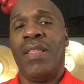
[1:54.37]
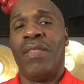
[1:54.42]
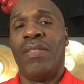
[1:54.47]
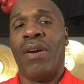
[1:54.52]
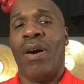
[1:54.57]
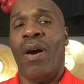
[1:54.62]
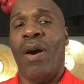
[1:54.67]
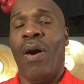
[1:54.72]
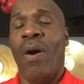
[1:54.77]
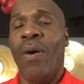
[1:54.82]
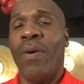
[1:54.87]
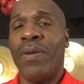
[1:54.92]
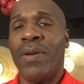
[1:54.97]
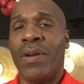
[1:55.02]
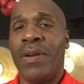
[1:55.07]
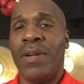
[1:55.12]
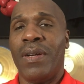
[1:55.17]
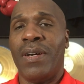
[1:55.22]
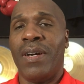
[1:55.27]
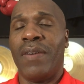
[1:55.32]
the
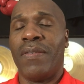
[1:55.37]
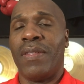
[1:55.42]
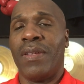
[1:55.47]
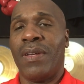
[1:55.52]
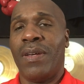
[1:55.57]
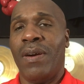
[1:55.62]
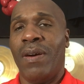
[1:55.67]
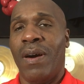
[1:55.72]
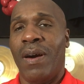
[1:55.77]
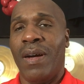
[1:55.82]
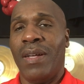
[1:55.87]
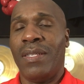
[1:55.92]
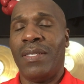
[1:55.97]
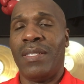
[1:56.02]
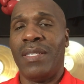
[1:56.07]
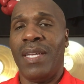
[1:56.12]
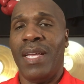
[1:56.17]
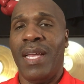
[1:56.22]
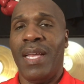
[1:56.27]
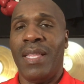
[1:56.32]
owner of the car
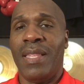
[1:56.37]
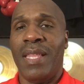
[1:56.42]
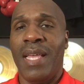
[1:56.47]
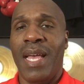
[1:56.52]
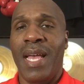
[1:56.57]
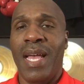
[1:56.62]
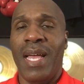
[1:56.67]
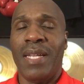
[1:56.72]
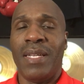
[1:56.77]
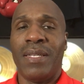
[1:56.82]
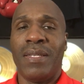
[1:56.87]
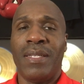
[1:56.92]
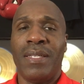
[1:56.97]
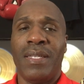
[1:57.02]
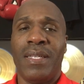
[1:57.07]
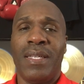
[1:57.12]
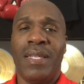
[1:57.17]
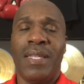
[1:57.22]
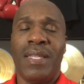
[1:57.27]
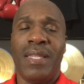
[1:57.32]
said that
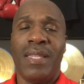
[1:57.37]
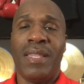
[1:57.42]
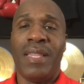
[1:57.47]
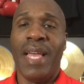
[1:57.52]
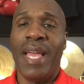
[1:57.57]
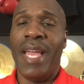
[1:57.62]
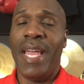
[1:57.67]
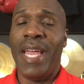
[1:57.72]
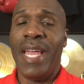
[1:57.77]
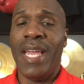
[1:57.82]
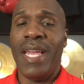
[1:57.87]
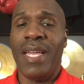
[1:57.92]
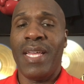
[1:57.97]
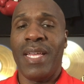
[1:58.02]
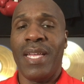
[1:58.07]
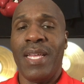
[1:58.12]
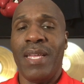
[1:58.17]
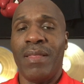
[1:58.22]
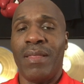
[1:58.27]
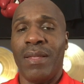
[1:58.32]
they
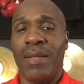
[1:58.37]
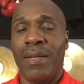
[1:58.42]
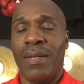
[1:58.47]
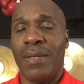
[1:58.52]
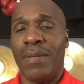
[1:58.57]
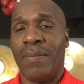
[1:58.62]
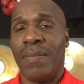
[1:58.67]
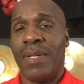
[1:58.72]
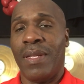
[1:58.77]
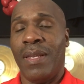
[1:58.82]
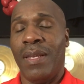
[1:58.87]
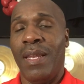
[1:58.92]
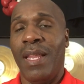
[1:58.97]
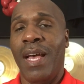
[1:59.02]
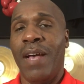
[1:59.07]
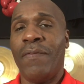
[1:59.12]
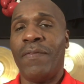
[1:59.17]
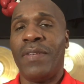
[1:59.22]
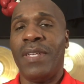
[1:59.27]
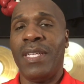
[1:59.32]
either
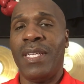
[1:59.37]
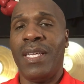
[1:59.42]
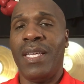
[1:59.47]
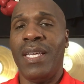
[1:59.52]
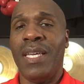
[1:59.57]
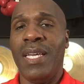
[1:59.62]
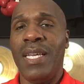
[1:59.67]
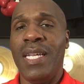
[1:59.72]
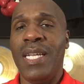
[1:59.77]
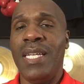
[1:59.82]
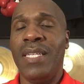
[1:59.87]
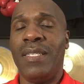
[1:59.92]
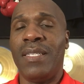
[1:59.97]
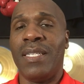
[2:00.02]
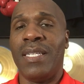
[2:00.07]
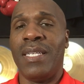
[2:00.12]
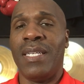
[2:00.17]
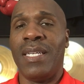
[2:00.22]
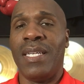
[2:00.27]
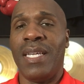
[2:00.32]
left the keys
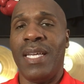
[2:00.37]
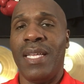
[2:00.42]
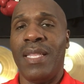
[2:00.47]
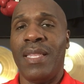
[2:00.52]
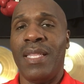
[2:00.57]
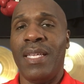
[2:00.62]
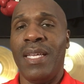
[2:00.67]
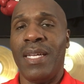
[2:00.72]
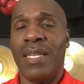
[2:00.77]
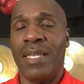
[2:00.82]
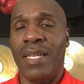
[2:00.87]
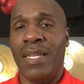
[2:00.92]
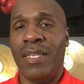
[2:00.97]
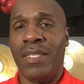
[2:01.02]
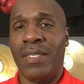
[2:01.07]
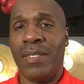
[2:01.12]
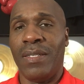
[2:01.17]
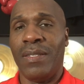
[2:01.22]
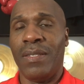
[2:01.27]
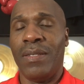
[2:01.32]
in the
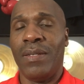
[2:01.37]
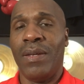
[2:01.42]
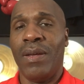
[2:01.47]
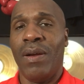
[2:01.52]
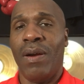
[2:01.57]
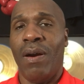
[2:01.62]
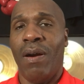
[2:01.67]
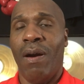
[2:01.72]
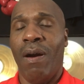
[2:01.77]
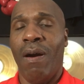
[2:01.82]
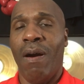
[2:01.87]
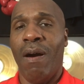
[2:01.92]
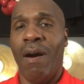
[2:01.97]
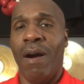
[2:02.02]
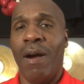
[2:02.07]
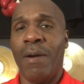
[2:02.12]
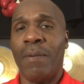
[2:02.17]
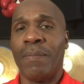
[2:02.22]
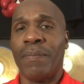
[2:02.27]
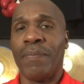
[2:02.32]
ignition
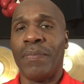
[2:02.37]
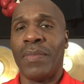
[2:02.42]
or